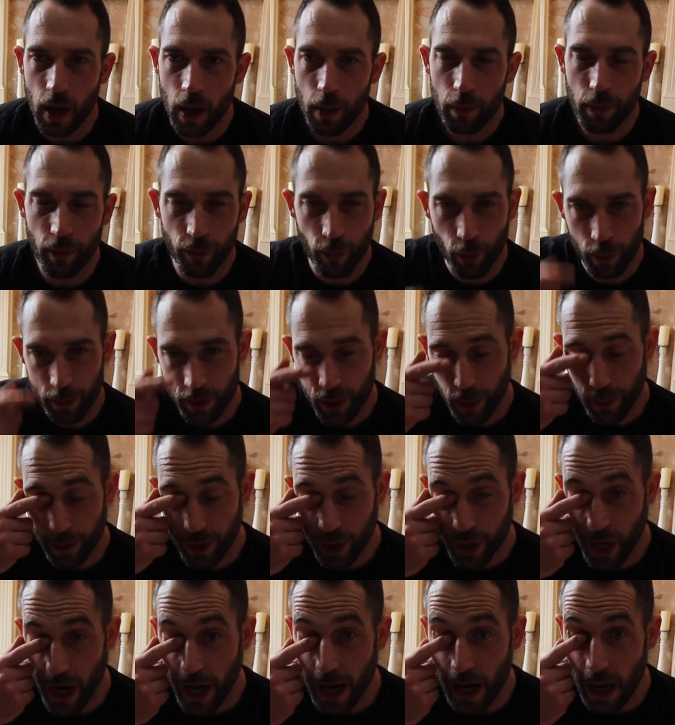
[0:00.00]
Performance OBJ,
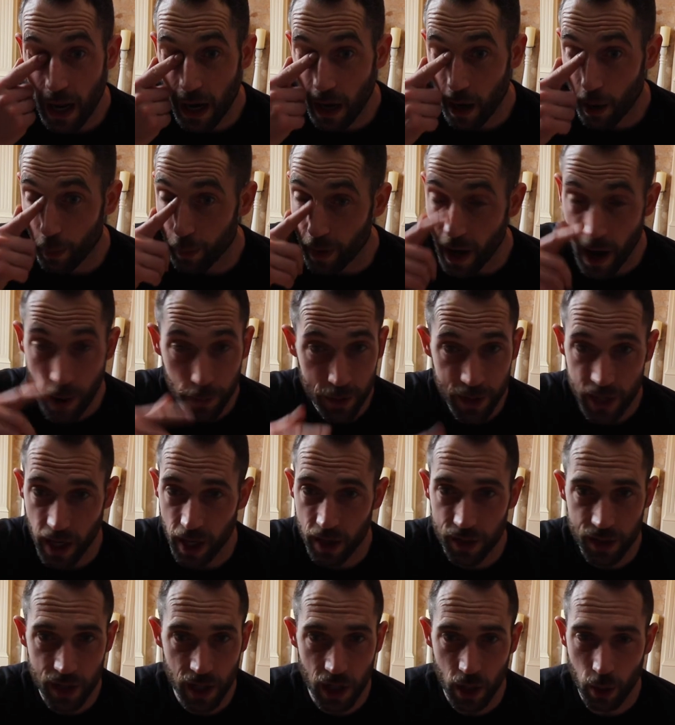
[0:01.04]
and I'll be happy to
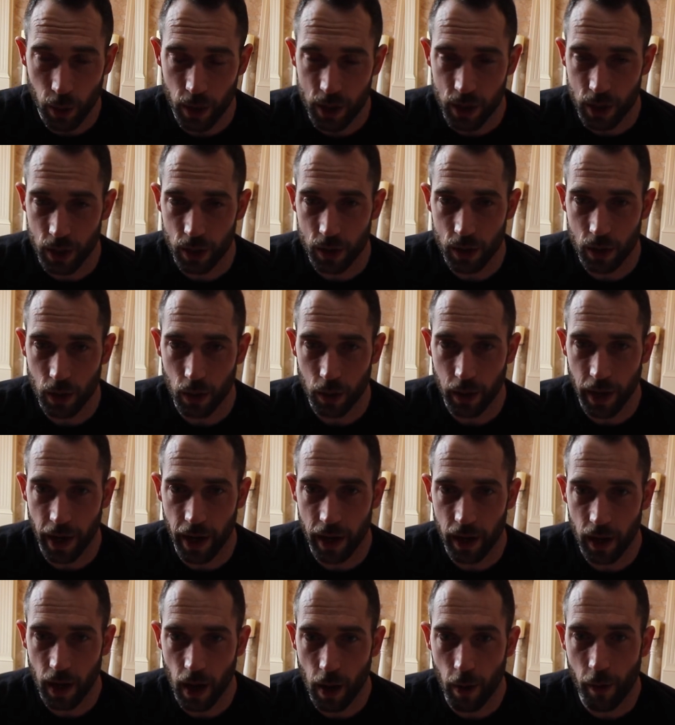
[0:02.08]
answer your questions,
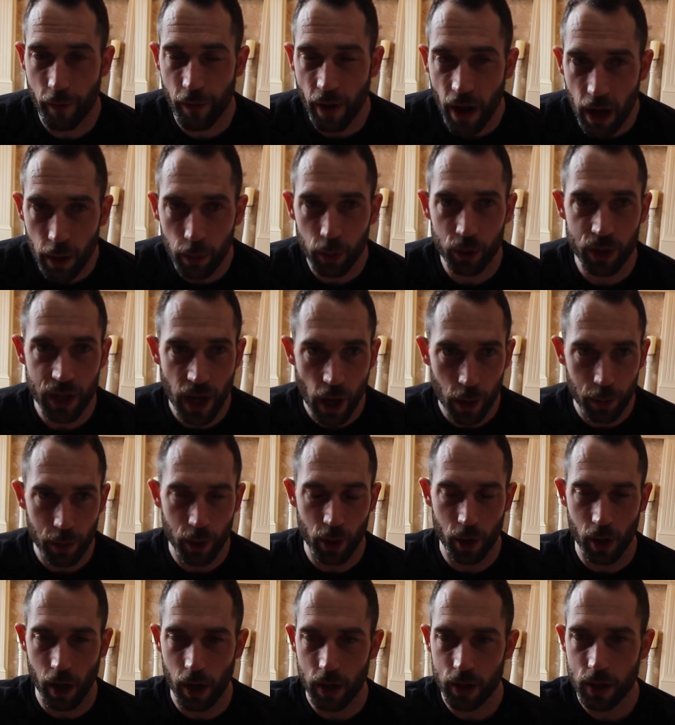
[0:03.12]
okay? I'm available to help you
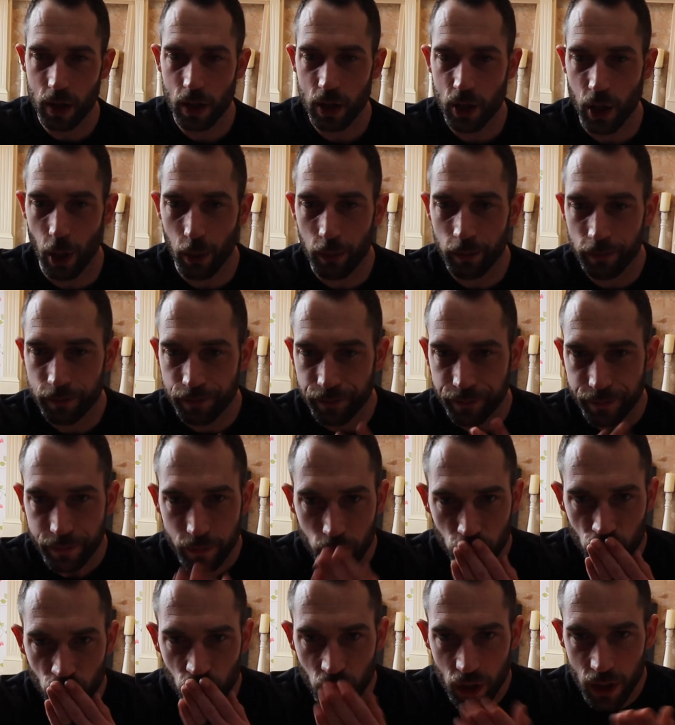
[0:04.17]
guys. So,
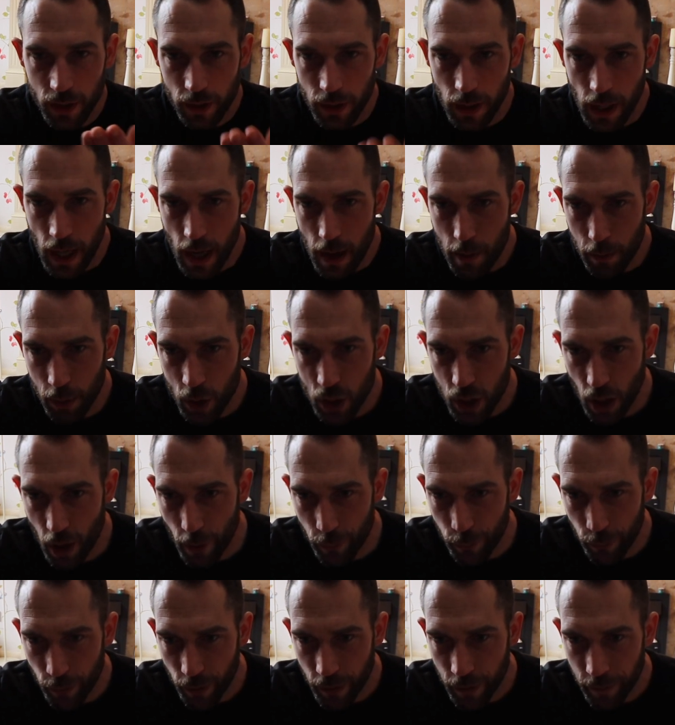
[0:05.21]
much
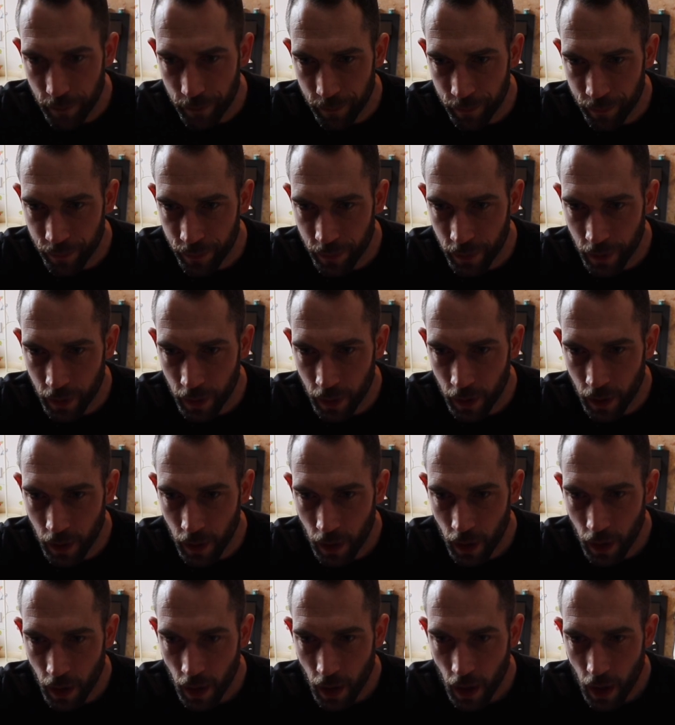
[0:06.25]
love,
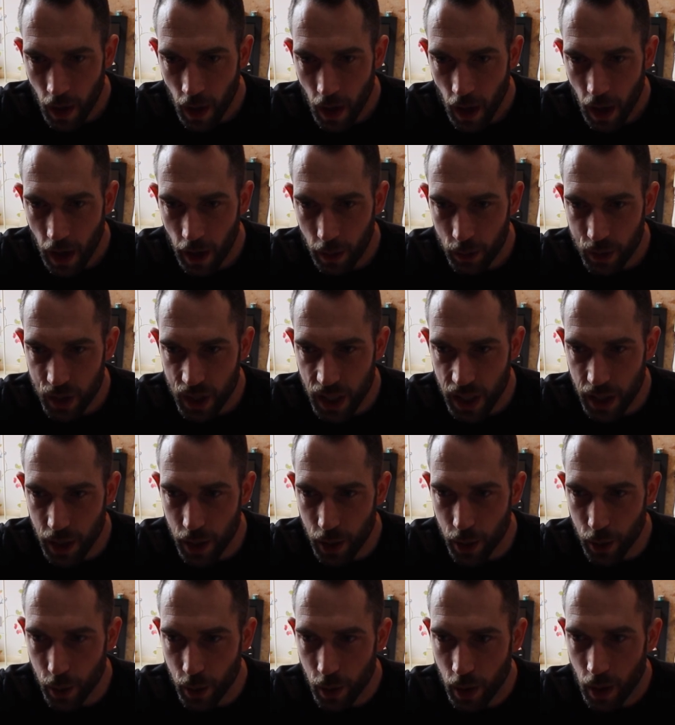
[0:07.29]
and I'll see
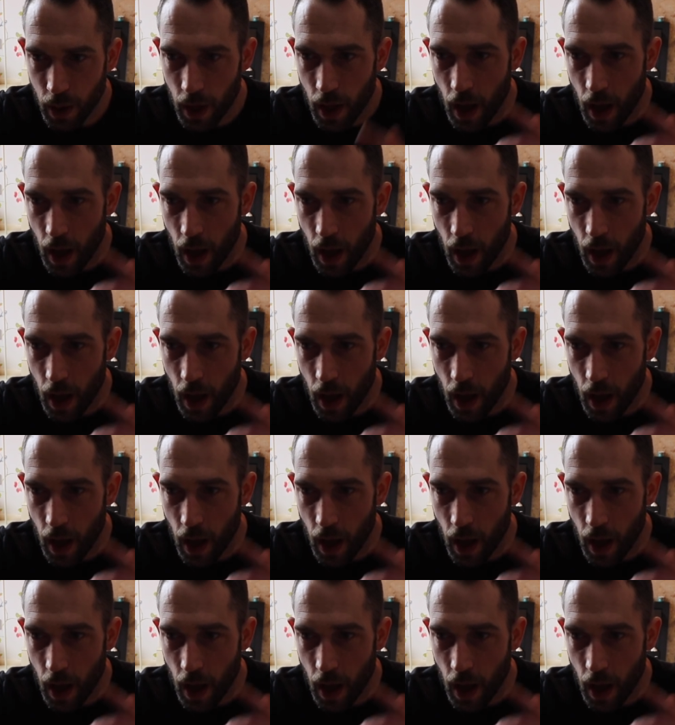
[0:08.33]
you.